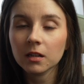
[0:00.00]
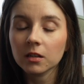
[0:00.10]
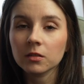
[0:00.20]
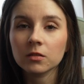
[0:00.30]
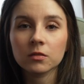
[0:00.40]

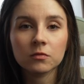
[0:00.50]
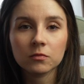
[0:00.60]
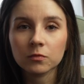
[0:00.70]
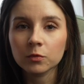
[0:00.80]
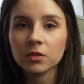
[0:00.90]
it
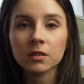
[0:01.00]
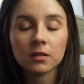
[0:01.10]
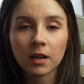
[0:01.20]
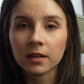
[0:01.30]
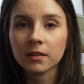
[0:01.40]

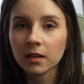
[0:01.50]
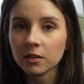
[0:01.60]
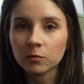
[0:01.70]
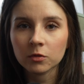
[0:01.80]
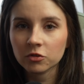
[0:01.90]
wouldn't add
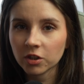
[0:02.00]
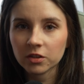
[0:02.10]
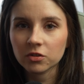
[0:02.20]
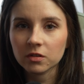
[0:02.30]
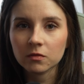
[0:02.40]
any more
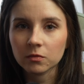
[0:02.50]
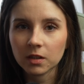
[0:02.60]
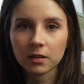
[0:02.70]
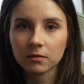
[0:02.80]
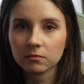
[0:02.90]
changes to
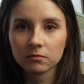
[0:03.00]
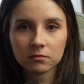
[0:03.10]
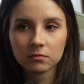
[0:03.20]
the